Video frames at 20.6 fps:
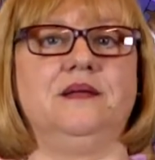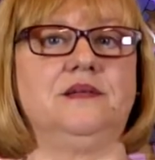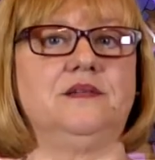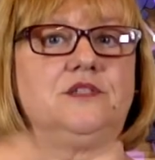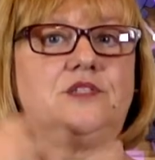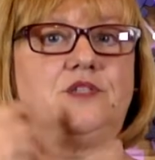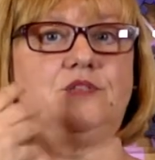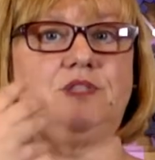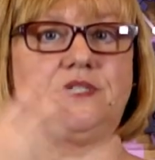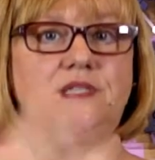
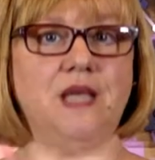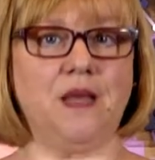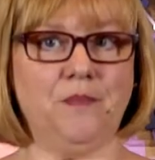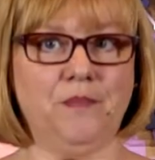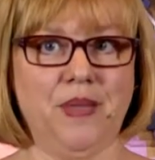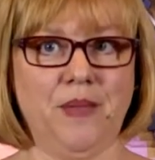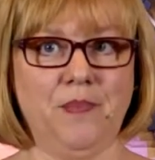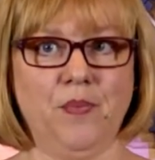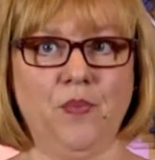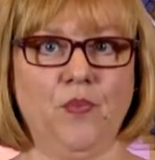So some
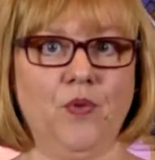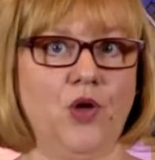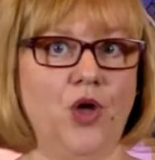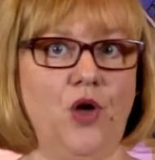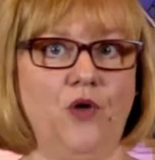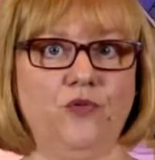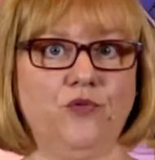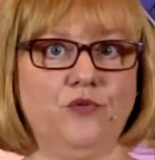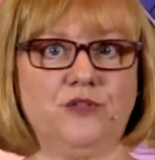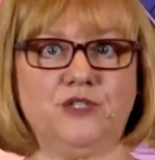people will
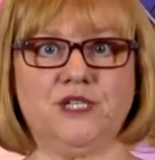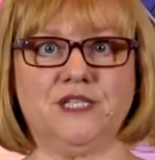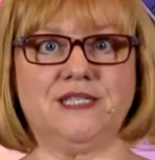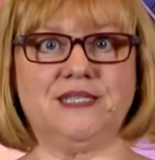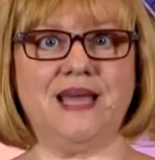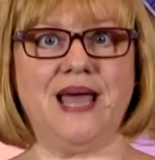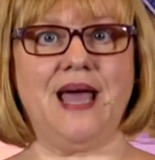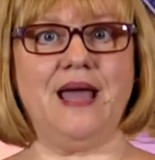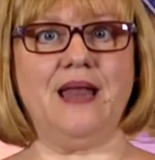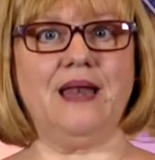go through just
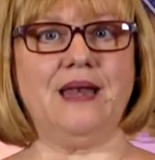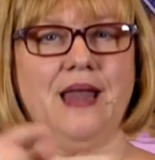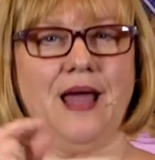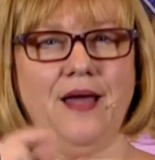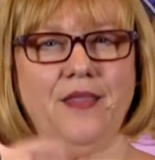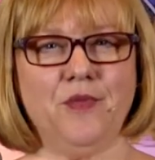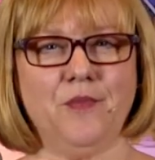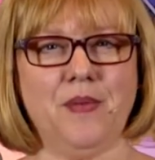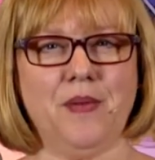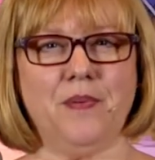that, and
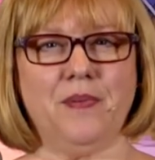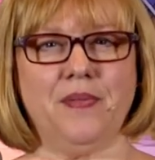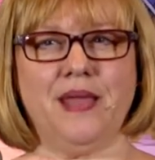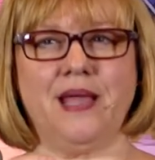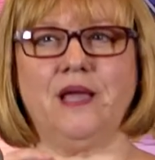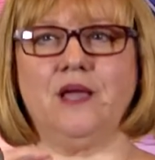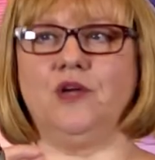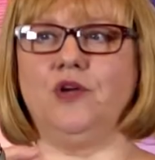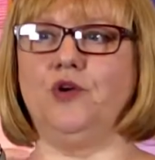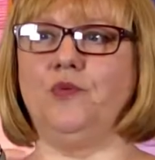other people are
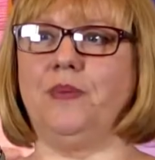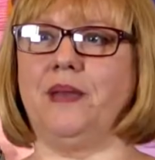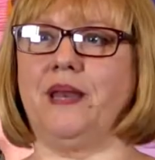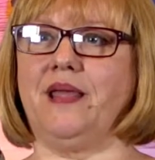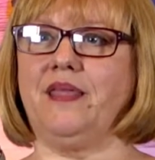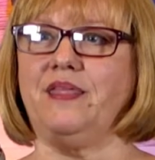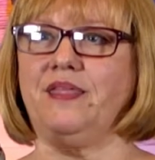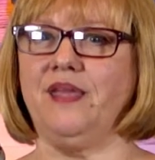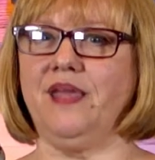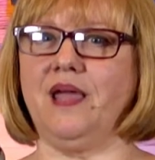like, ooh, but
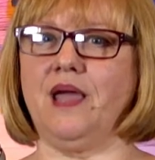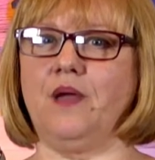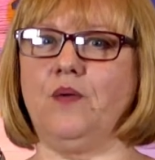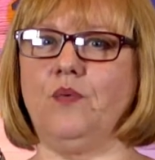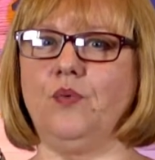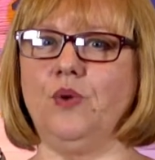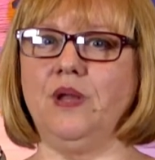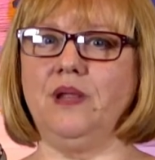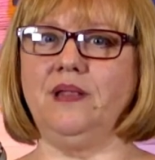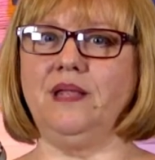I think I
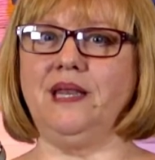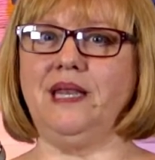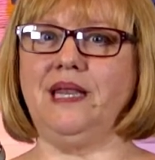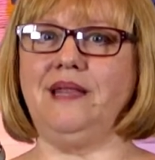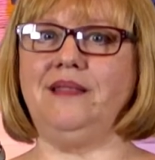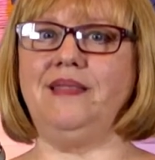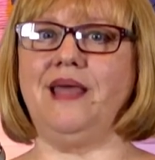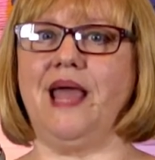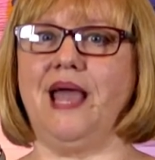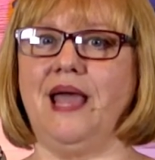really
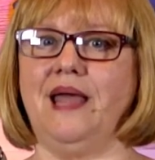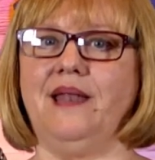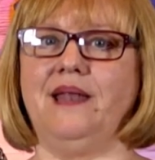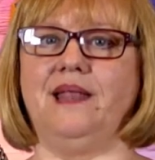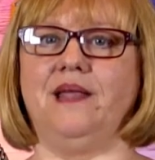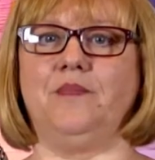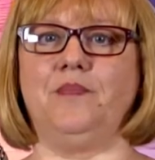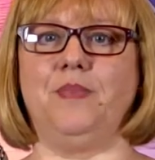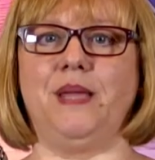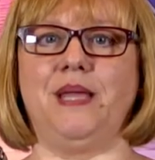need the
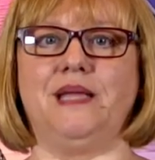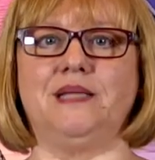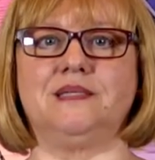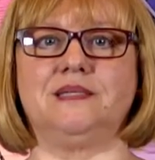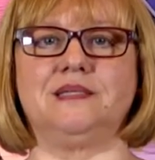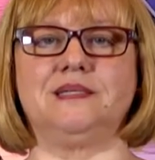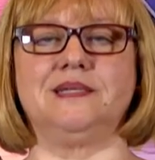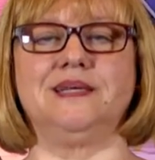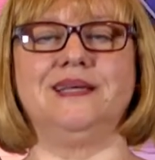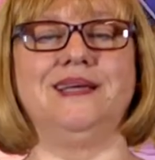editing
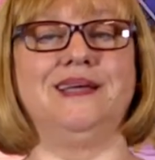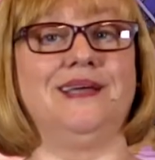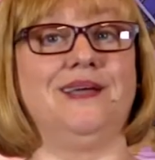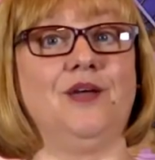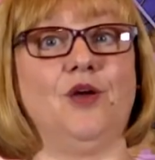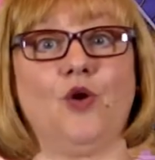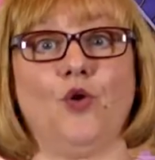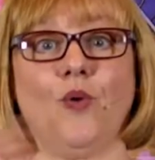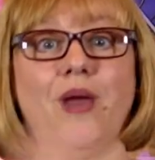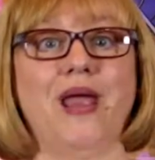piece.
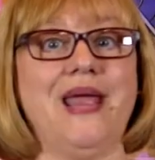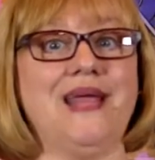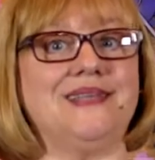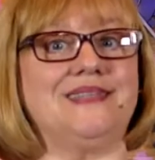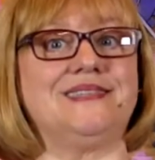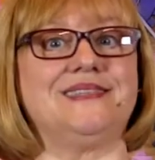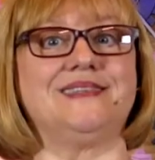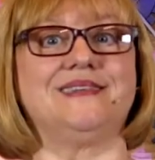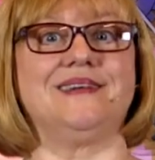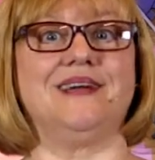
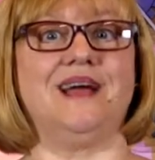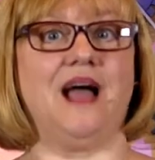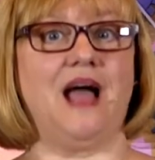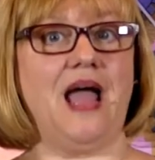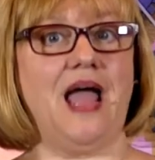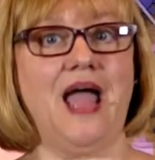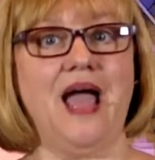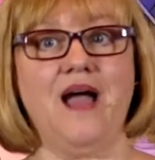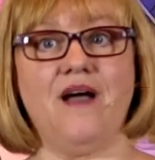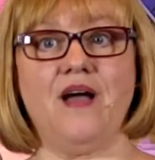Great.
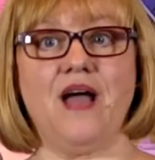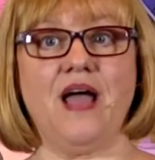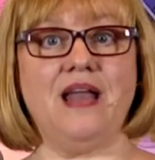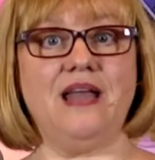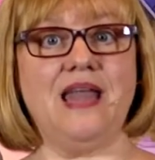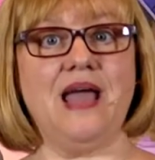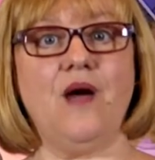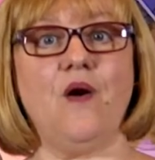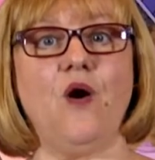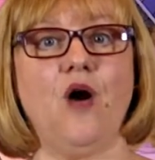I
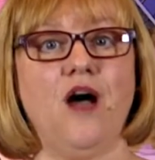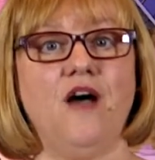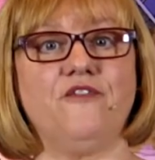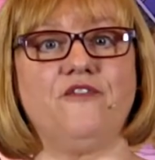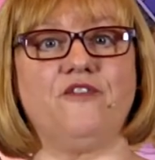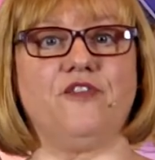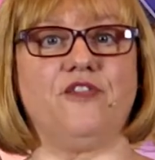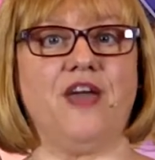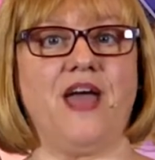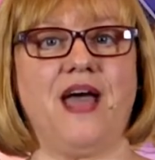now
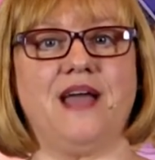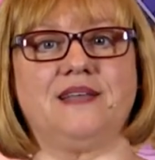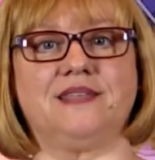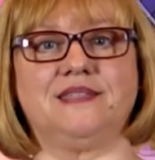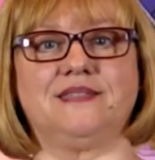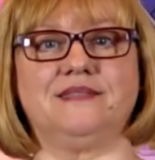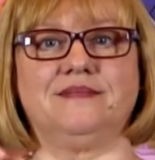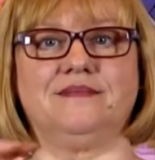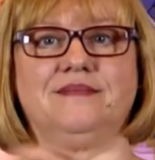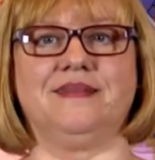offer
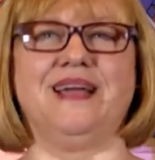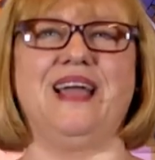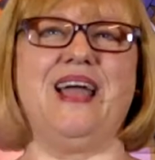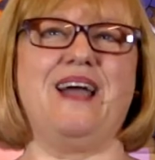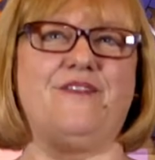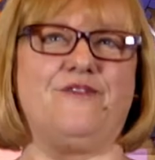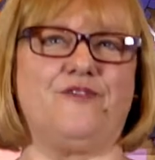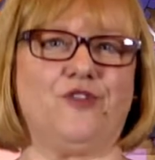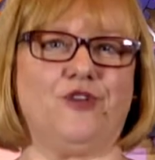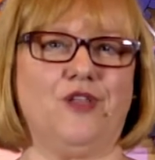that. I
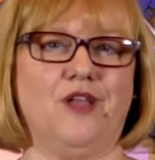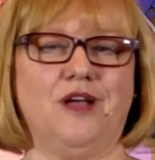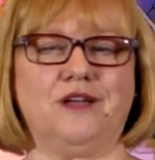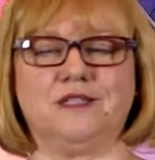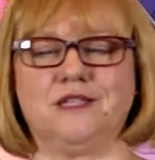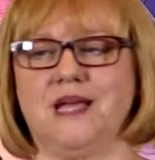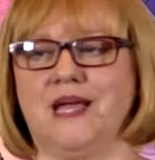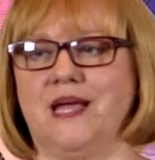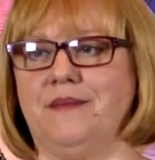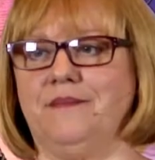have for a long
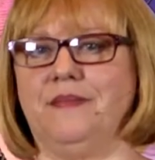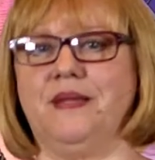time.